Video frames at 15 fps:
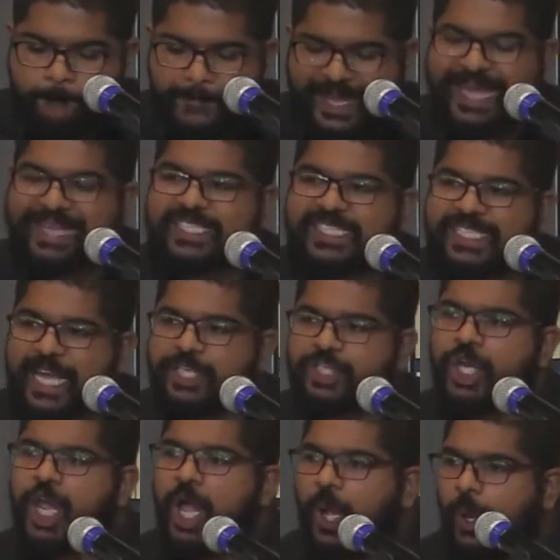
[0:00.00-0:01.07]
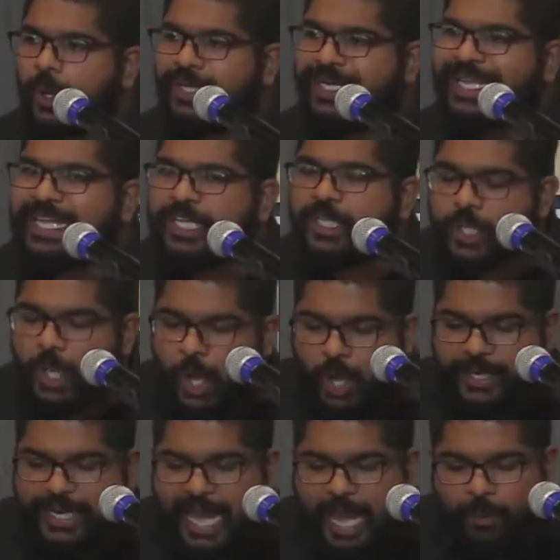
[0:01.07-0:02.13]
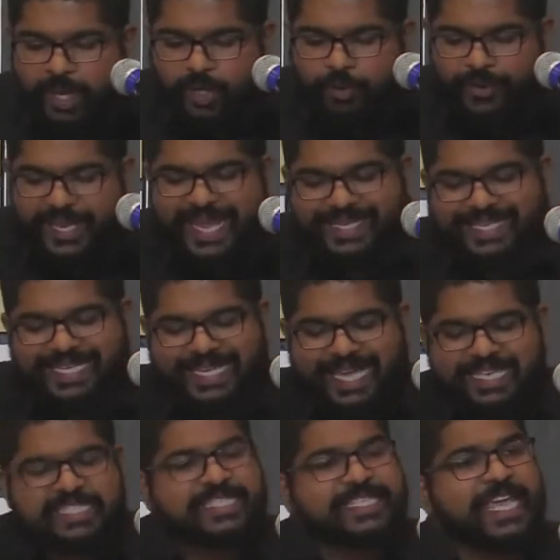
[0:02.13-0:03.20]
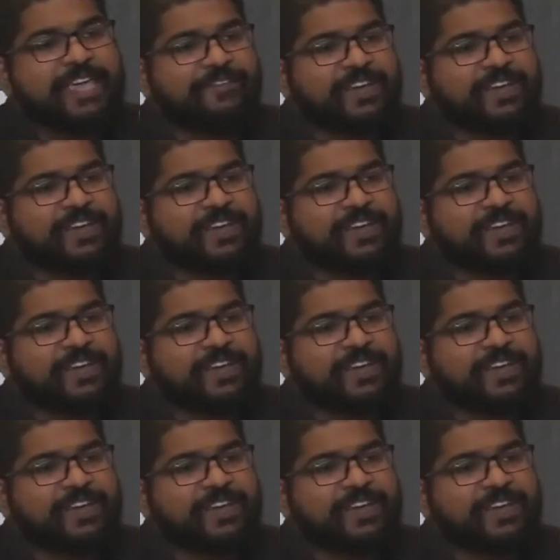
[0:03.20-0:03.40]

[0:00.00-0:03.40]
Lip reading: As such, only God, our Creator, can save